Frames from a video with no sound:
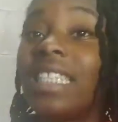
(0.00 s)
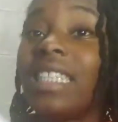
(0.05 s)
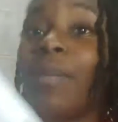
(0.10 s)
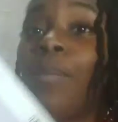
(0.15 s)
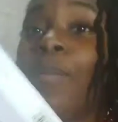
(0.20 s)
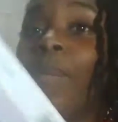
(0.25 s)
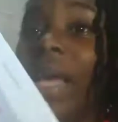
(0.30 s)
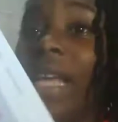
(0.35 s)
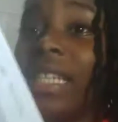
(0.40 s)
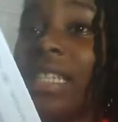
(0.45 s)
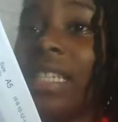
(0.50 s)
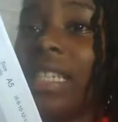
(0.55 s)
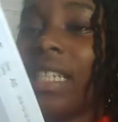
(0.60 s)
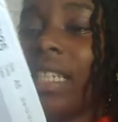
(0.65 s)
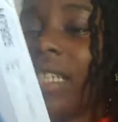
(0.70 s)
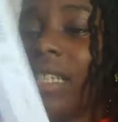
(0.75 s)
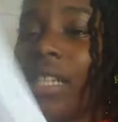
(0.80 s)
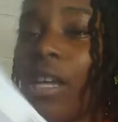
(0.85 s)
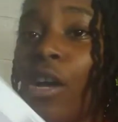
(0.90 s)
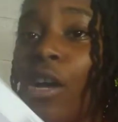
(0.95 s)
the
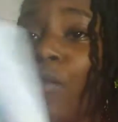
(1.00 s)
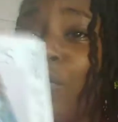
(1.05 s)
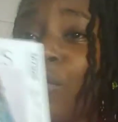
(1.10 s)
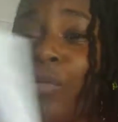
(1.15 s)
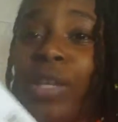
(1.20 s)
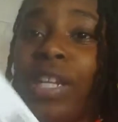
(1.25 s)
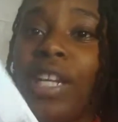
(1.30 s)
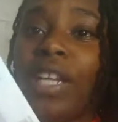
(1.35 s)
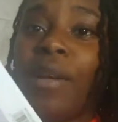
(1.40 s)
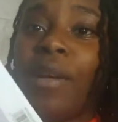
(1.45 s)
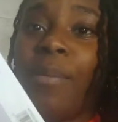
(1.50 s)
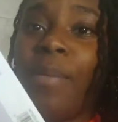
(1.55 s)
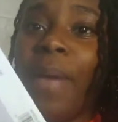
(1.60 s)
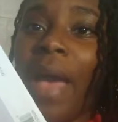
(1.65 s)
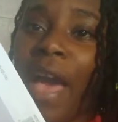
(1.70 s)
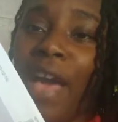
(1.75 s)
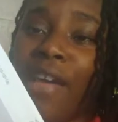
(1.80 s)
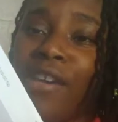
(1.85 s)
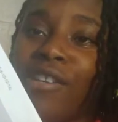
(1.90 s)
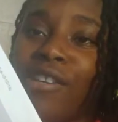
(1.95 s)
basics of reading a
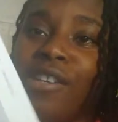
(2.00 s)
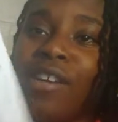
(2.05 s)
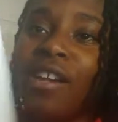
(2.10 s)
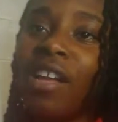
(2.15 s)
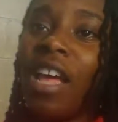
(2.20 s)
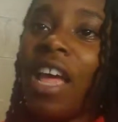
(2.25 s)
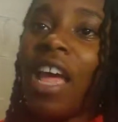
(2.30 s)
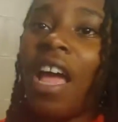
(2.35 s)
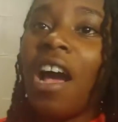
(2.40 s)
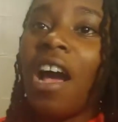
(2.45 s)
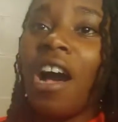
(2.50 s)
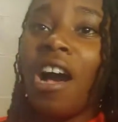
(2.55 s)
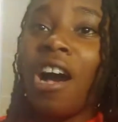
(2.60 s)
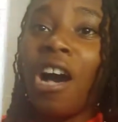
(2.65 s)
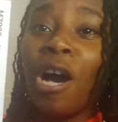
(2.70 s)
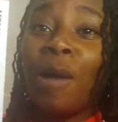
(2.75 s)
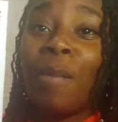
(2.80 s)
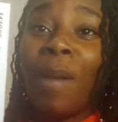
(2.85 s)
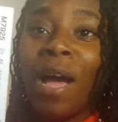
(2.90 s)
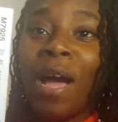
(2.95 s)
pattern.
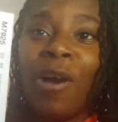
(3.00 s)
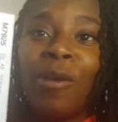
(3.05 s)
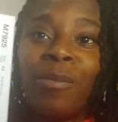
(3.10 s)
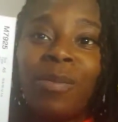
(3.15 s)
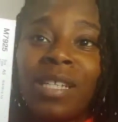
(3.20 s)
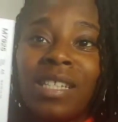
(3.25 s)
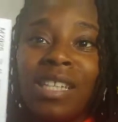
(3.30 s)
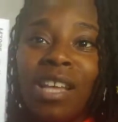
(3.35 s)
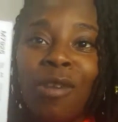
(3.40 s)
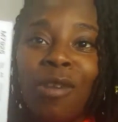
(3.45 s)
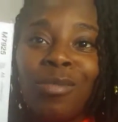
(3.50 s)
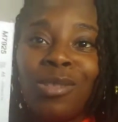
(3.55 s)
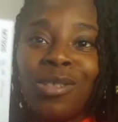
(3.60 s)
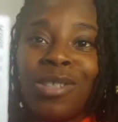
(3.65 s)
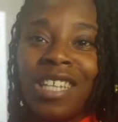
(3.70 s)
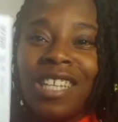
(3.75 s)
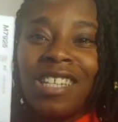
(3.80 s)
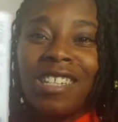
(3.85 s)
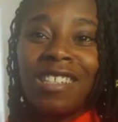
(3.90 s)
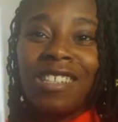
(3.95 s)
I hope this helps you
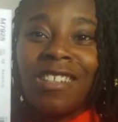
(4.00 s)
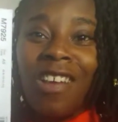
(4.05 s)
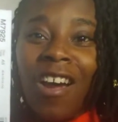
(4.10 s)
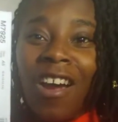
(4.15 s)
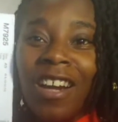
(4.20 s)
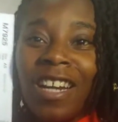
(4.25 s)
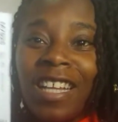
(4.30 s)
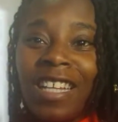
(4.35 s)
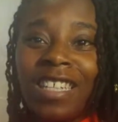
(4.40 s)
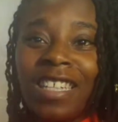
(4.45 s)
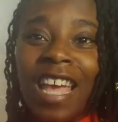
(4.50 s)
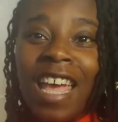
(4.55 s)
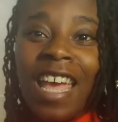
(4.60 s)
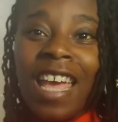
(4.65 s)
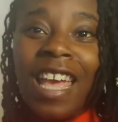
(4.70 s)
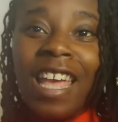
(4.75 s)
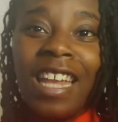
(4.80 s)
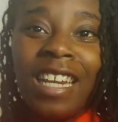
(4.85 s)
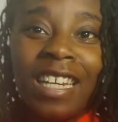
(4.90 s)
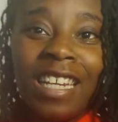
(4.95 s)
get started,
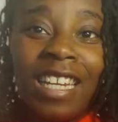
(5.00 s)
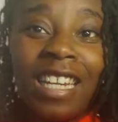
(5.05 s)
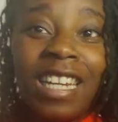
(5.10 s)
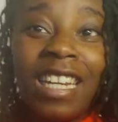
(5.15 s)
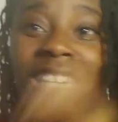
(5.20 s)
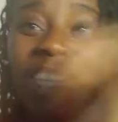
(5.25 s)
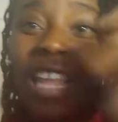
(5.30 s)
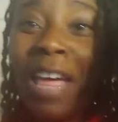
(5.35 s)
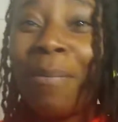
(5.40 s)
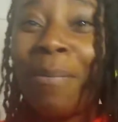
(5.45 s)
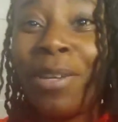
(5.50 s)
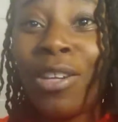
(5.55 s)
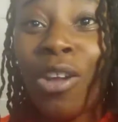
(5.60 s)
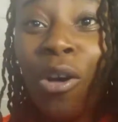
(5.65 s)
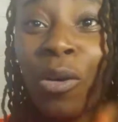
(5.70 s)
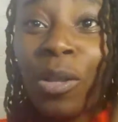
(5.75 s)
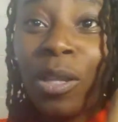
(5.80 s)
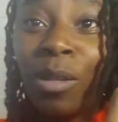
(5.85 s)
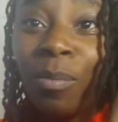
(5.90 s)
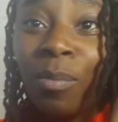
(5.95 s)
and let me
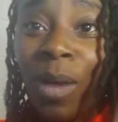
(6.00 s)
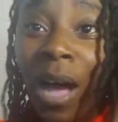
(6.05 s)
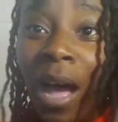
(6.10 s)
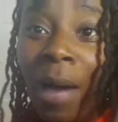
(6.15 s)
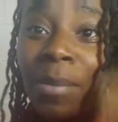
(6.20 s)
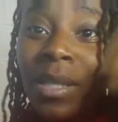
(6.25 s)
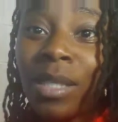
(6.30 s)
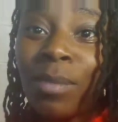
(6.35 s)
know in the comments